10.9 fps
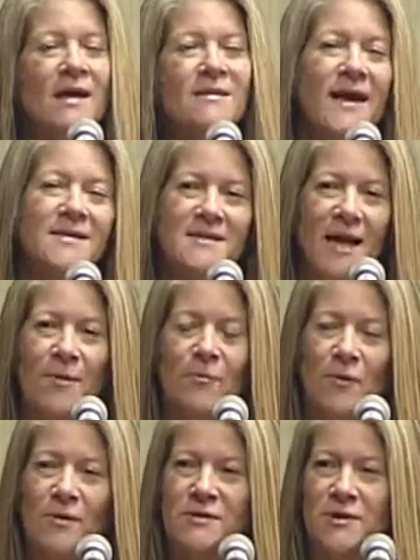Last
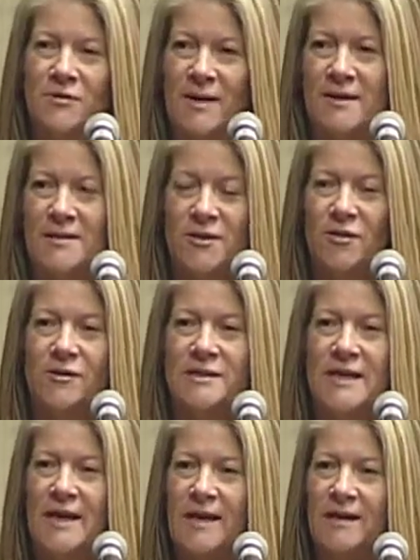April
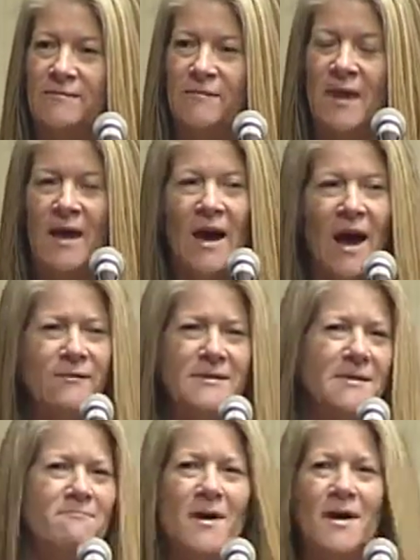2013, I was
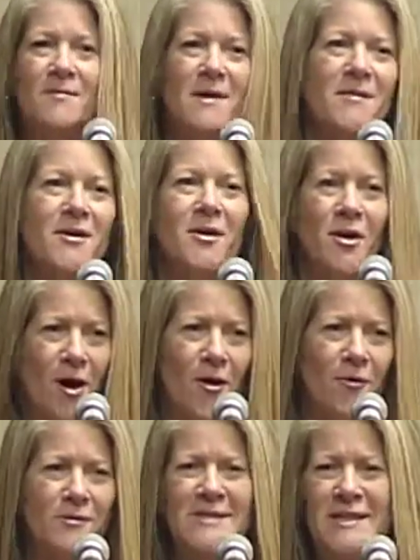a mom on the
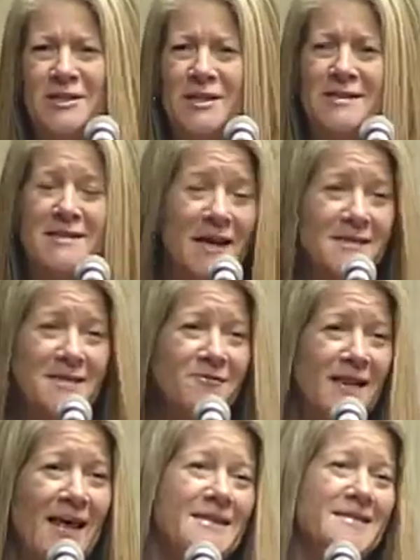go, teaching tons of
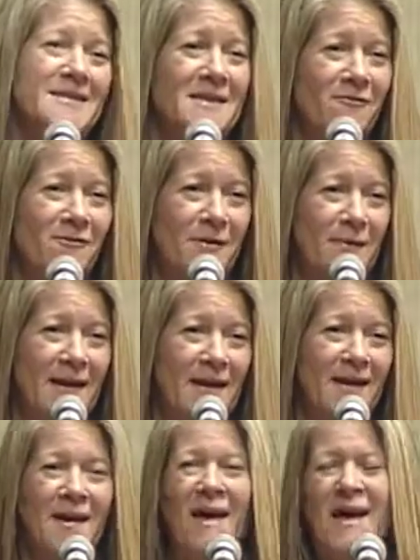classes every
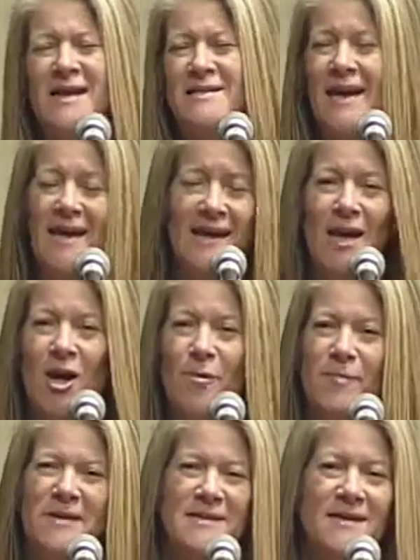week, taking care of
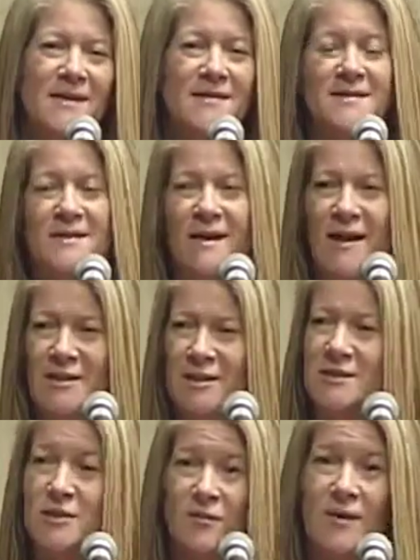business,
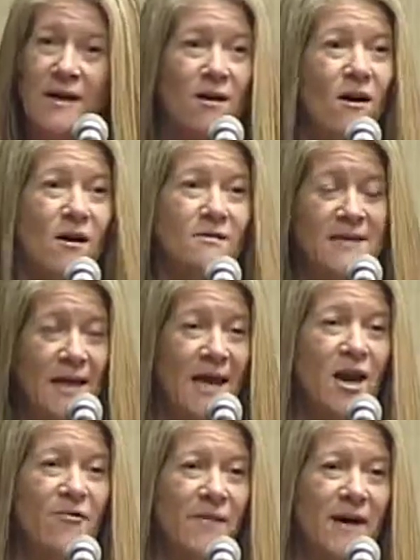just doing it all, taking
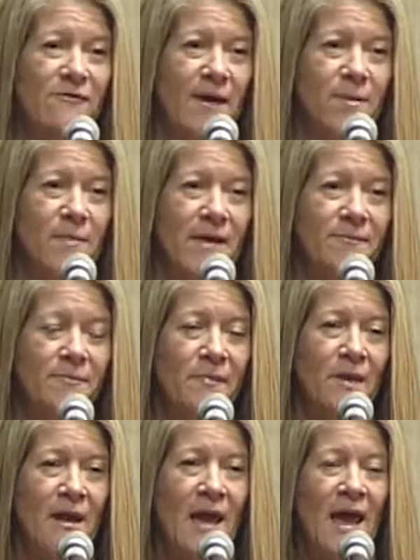care of my family.
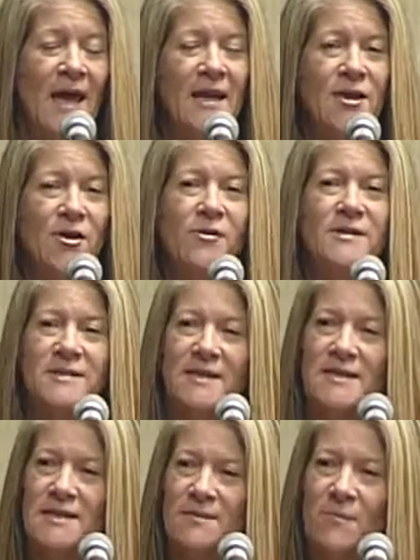And I noticed a
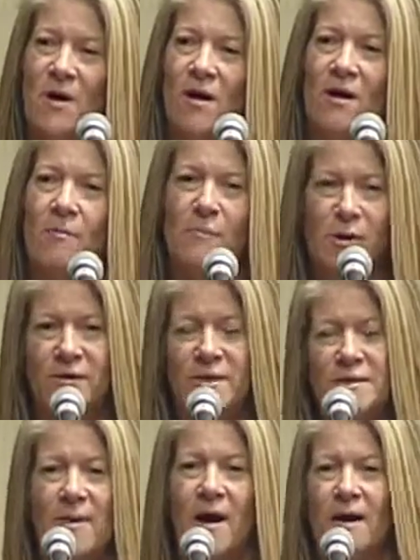small blurry
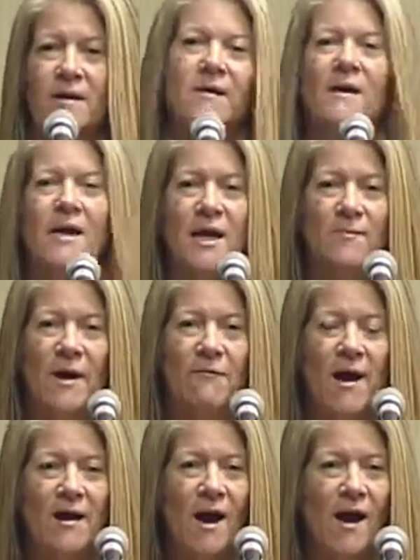spot in my
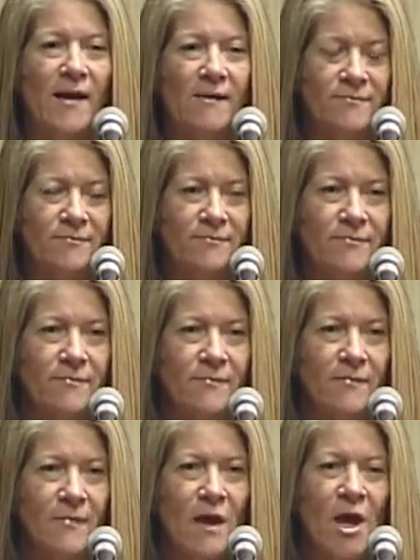right eye.
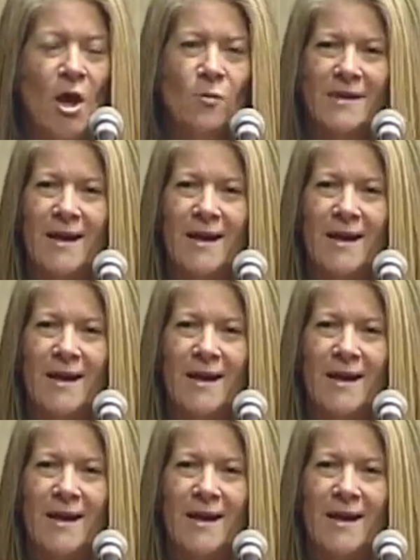Well,